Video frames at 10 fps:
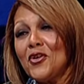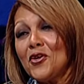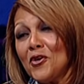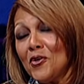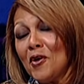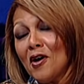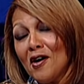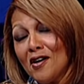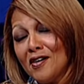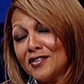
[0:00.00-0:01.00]
You
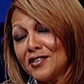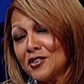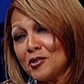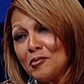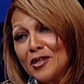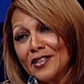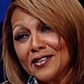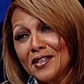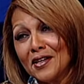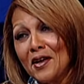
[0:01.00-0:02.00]
are such a
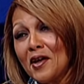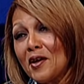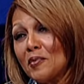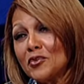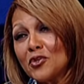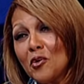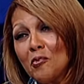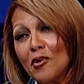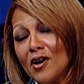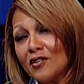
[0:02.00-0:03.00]
blessing, and I'm so
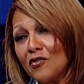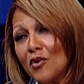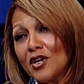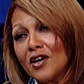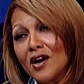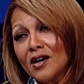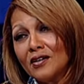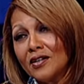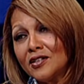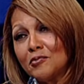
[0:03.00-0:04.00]
proud of what God
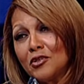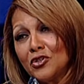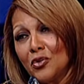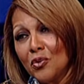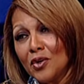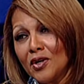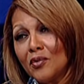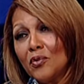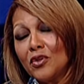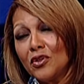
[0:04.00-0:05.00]
oh, has been oh, doing
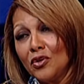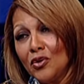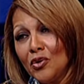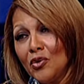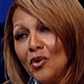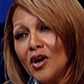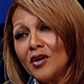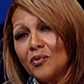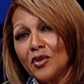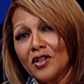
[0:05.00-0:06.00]
with you yes.
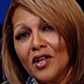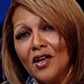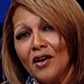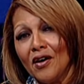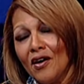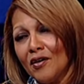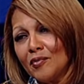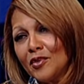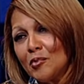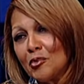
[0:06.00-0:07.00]
and with
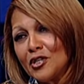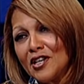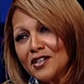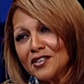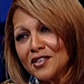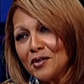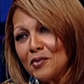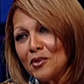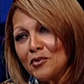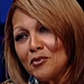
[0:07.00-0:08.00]
um, the production,
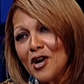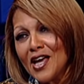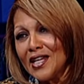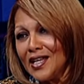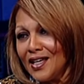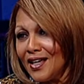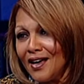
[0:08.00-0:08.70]
with Ready.